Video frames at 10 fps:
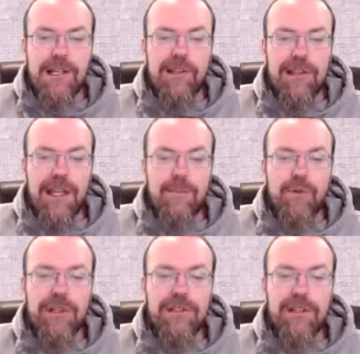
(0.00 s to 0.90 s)
The name
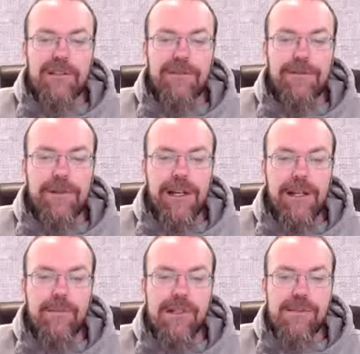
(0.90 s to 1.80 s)
written on her
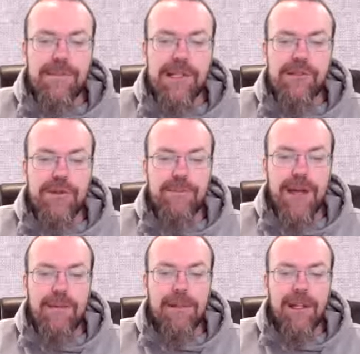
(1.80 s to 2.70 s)
forehead was a mystery
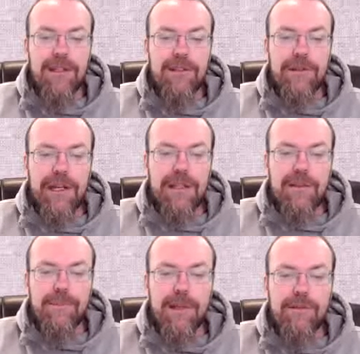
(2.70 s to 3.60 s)
Babylon the Great, the
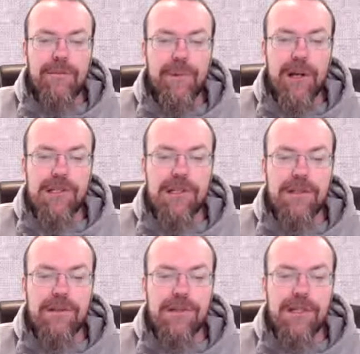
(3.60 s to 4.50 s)
mother of
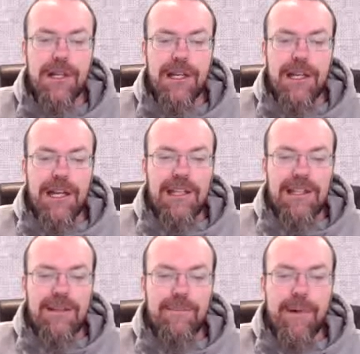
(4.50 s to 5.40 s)
prostitutes, and
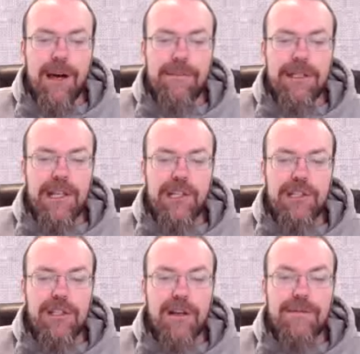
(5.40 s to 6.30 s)
the
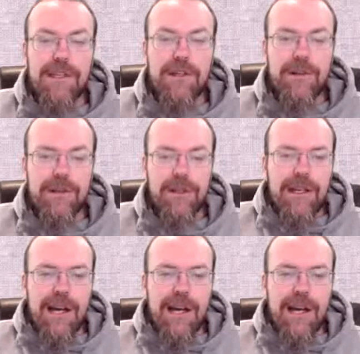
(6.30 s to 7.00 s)
abomination of the earth.